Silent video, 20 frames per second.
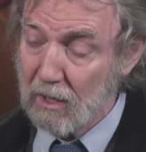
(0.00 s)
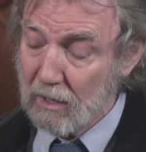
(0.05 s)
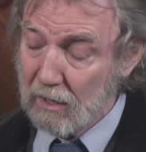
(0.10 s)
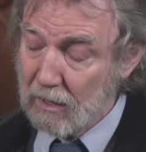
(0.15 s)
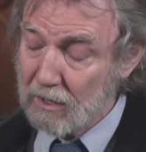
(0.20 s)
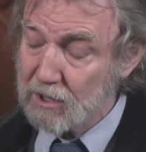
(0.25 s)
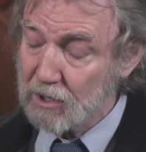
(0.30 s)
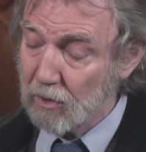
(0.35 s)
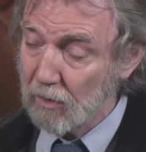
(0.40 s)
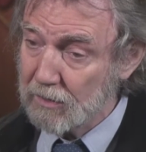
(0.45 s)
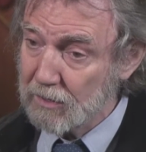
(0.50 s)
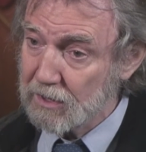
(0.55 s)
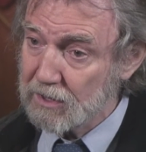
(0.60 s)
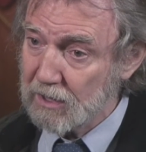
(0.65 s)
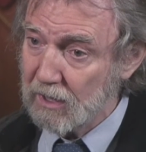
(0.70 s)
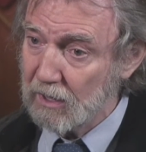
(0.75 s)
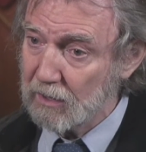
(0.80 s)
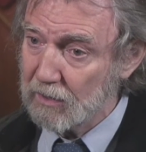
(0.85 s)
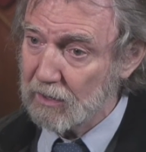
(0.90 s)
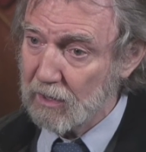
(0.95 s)
It's going to
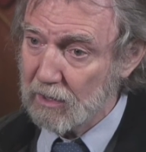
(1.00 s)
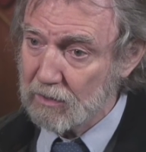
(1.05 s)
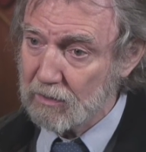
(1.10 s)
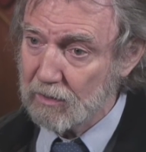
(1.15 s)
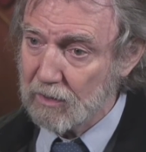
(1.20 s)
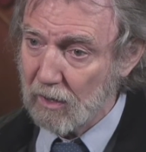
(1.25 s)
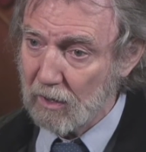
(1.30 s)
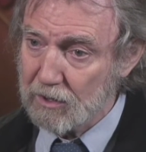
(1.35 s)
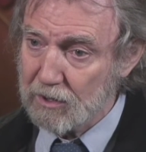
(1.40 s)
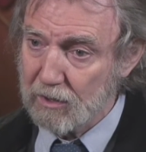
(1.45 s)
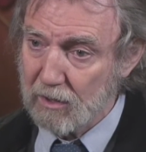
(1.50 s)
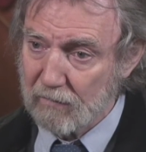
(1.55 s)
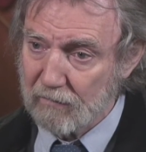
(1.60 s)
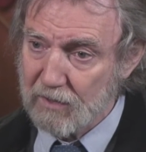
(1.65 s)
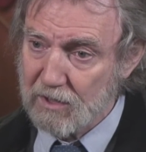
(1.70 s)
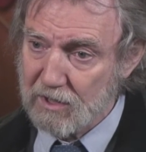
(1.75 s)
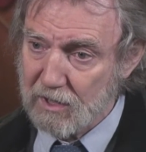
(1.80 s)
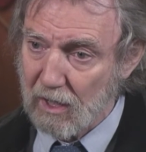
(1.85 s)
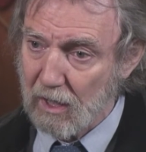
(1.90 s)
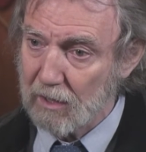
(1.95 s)
take the introduction of a
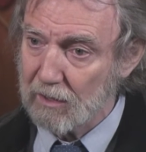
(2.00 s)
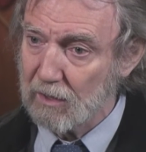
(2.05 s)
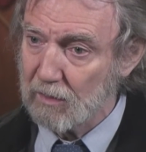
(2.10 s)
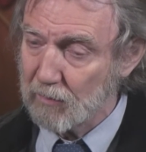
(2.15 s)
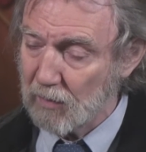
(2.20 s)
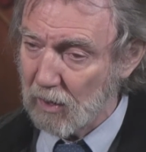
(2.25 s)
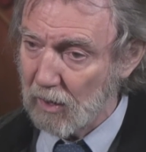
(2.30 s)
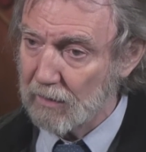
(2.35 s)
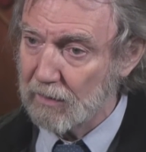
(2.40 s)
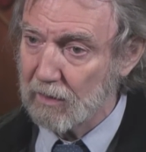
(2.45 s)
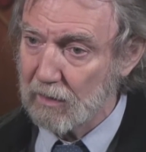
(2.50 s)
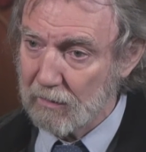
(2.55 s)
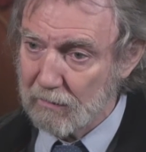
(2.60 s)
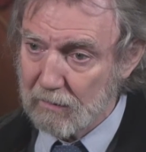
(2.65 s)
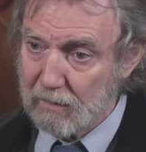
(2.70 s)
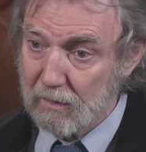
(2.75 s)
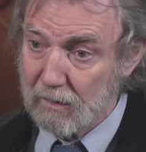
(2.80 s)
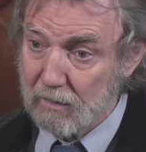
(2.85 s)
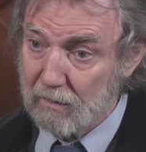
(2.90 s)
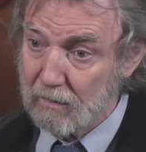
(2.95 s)
standard by the
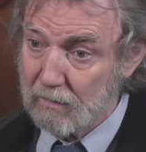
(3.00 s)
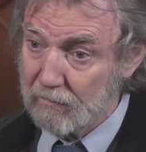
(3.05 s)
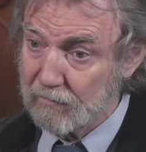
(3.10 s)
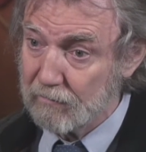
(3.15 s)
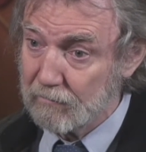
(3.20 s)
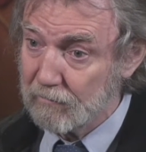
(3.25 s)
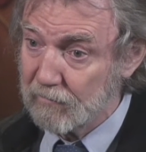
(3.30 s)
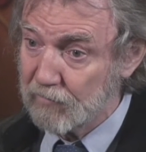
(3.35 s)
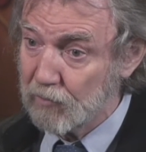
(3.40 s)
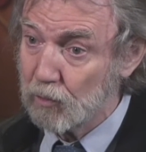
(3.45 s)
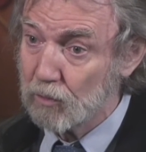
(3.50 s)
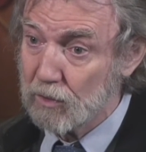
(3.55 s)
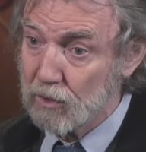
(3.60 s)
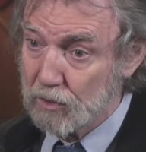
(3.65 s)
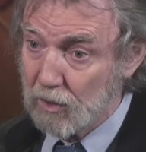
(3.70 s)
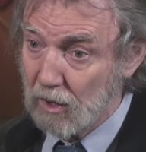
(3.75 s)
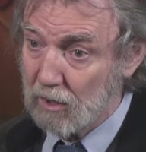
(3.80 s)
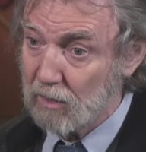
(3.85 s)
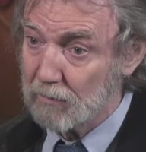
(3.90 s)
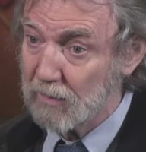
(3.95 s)
Food and
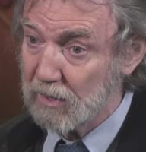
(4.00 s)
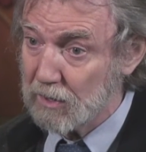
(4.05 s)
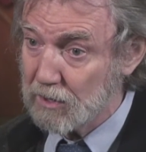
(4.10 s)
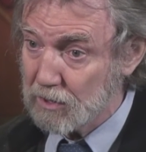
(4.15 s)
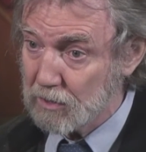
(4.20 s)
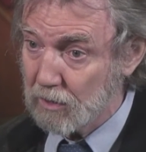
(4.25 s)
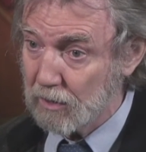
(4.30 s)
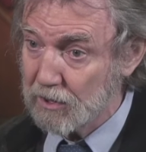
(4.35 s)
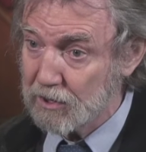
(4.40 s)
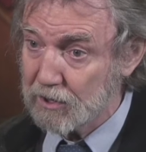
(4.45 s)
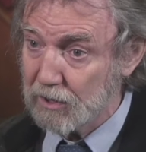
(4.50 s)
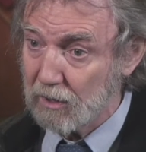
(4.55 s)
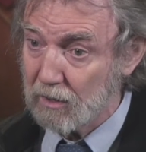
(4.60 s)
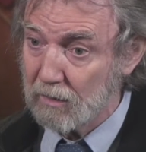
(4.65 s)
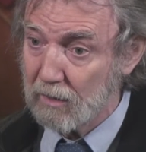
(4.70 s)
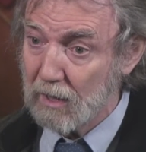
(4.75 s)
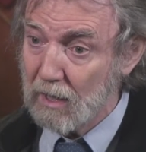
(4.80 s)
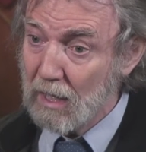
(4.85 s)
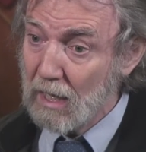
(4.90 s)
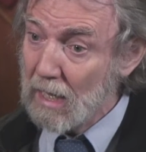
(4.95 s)
Drug Administration,
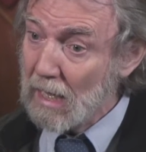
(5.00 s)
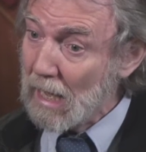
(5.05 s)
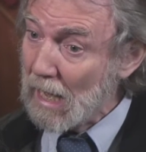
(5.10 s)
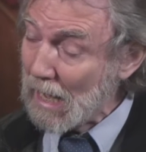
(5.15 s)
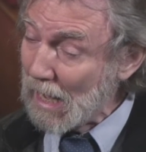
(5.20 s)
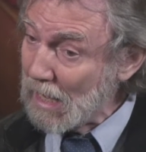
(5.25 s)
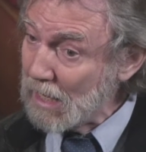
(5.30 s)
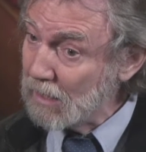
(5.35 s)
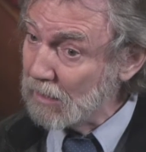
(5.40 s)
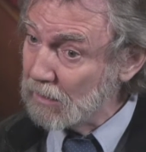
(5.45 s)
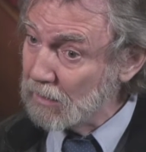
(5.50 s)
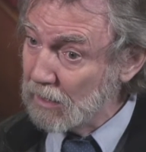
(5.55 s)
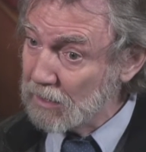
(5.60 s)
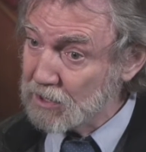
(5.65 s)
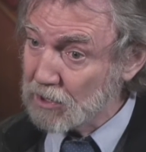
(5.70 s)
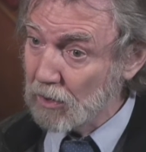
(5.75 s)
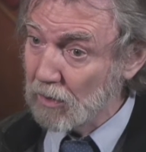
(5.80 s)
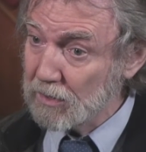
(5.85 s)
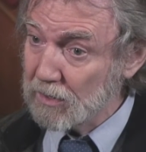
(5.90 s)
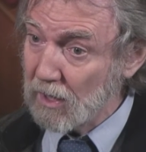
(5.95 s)
and it's
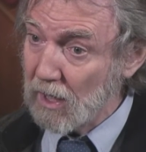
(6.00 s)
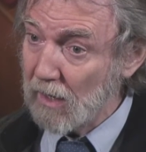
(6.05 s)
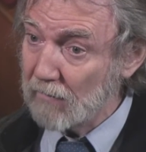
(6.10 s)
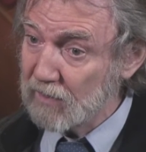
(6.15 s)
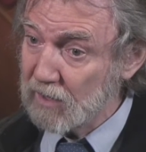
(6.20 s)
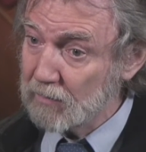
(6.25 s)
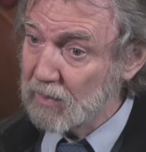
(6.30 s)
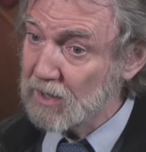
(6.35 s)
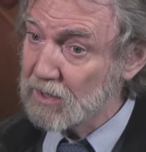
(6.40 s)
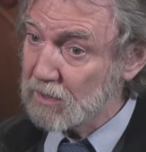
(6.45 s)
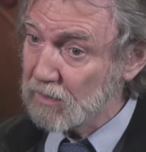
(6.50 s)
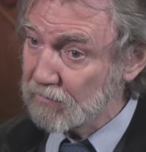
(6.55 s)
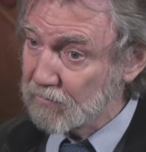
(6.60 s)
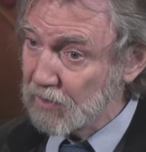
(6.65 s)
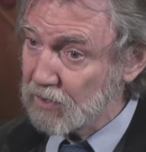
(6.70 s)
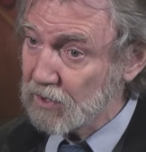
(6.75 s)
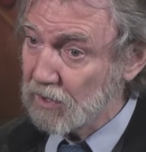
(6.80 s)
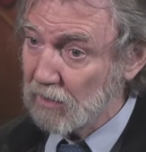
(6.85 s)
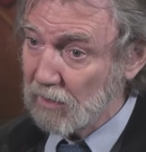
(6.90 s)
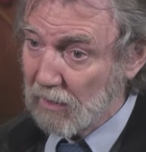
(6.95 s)
going to have to be
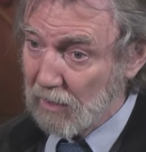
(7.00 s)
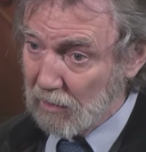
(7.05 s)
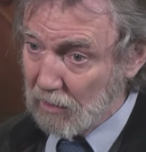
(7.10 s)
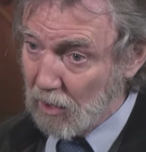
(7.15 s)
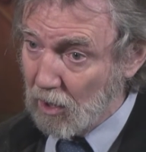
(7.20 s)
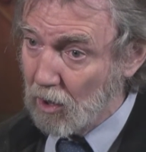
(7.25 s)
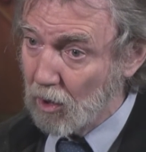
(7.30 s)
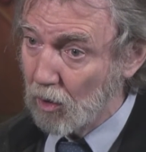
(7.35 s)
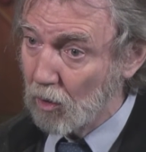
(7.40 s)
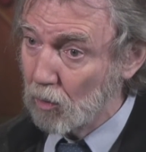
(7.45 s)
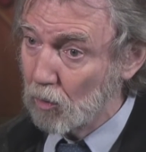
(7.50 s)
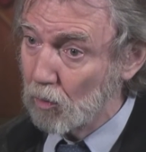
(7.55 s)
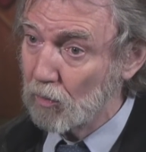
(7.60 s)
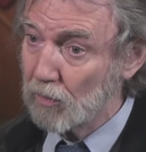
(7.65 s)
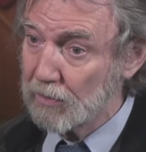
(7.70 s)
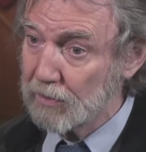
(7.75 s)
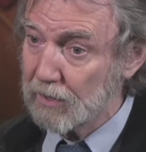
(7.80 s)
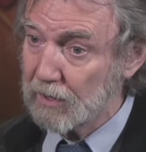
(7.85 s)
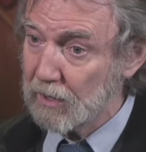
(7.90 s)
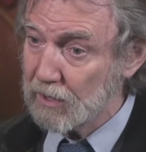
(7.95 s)
sufficiently low
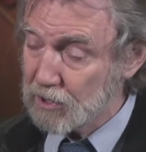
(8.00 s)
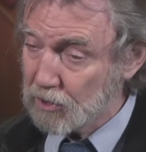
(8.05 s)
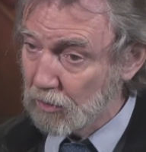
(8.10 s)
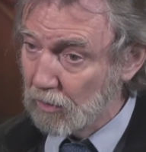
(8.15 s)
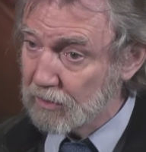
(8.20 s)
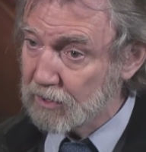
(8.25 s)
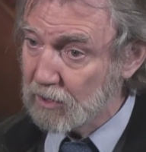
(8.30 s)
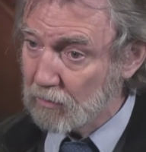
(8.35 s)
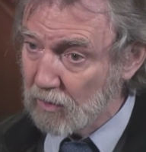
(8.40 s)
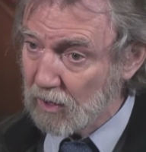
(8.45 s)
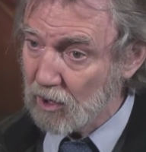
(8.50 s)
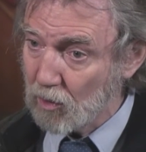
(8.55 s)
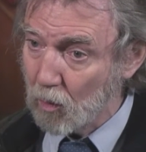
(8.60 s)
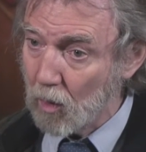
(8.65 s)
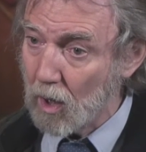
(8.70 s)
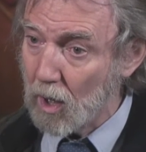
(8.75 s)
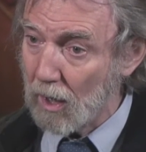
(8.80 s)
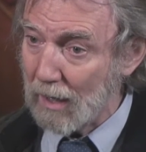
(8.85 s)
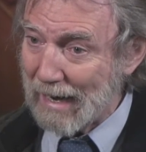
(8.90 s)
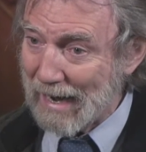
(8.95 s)
that it's going to
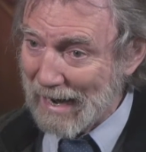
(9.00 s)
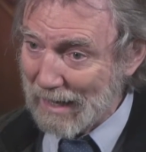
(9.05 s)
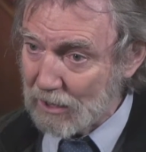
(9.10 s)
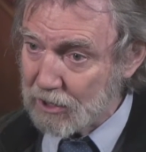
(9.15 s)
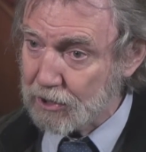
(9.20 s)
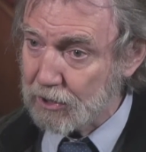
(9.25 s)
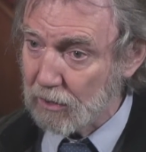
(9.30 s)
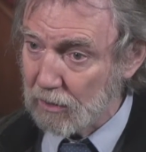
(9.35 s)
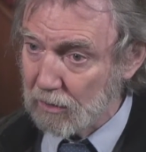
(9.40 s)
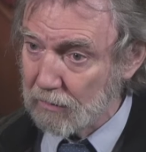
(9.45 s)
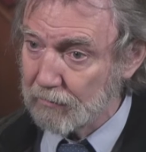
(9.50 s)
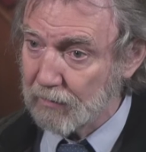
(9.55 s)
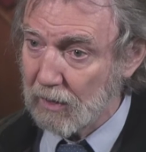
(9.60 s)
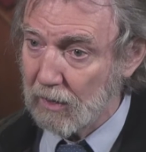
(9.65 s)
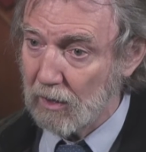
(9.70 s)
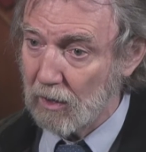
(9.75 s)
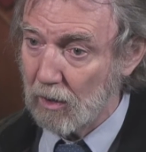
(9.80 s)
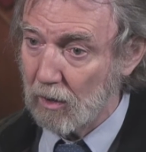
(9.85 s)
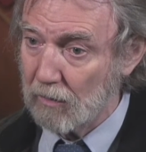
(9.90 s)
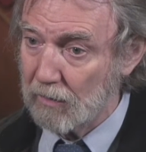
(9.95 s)
require action
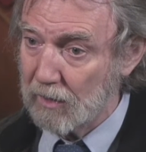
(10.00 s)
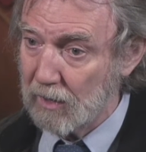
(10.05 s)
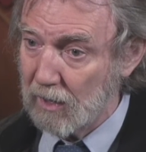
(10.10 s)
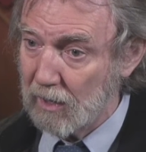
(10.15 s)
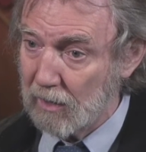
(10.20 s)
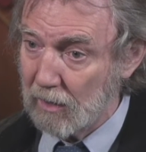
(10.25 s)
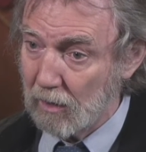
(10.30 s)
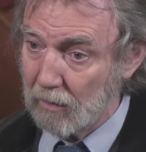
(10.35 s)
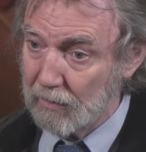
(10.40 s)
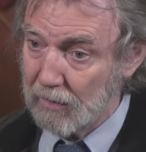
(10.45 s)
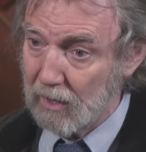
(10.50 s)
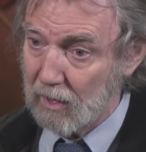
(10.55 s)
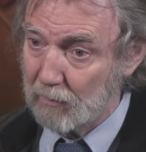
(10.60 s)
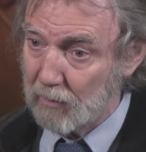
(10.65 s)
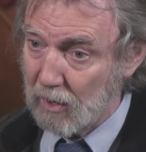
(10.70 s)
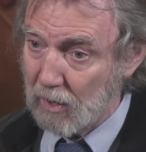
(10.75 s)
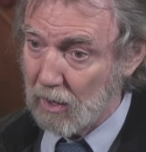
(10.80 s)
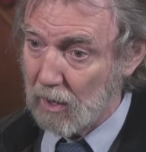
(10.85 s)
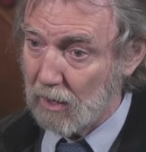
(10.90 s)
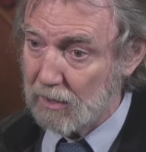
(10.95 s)
on their
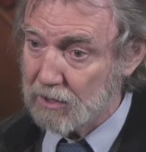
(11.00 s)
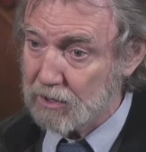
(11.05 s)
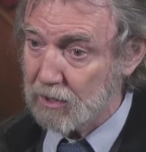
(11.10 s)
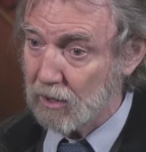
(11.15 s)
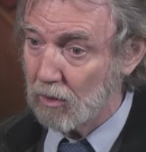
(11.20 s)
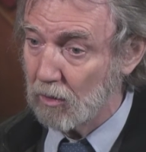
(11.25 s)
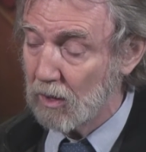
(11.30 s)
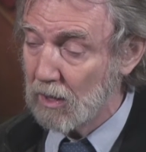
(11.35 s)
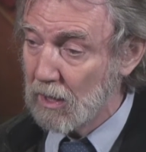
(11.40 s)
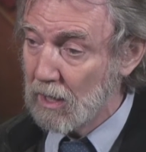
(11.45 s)
part. So